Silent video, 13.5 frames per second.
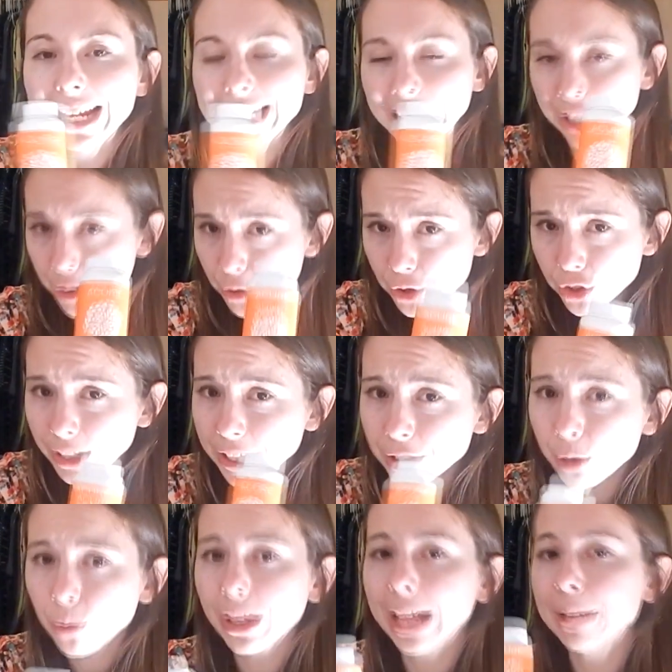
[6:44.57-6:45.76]
And I
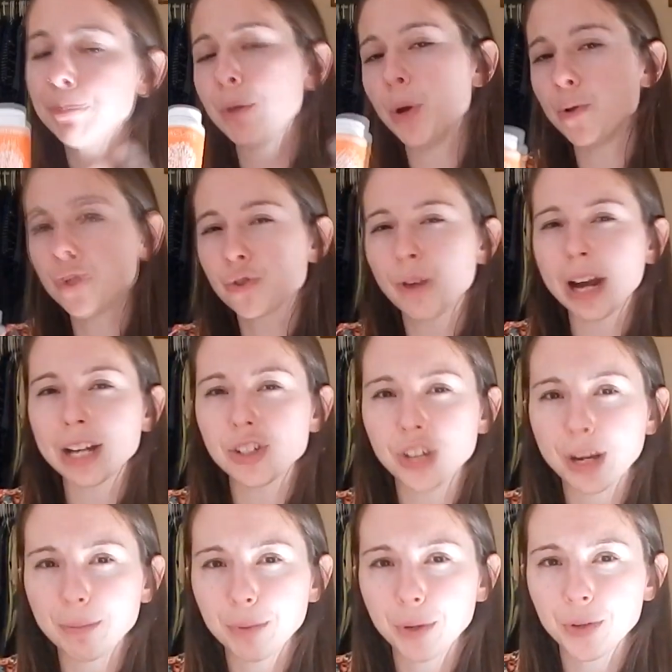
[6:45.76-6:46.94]
usually don't like most
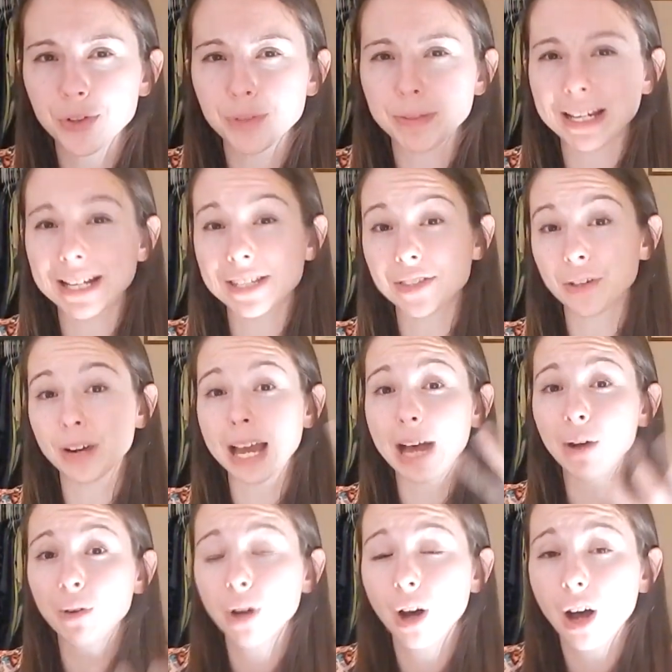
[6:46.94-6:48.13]
dry shampoos because they're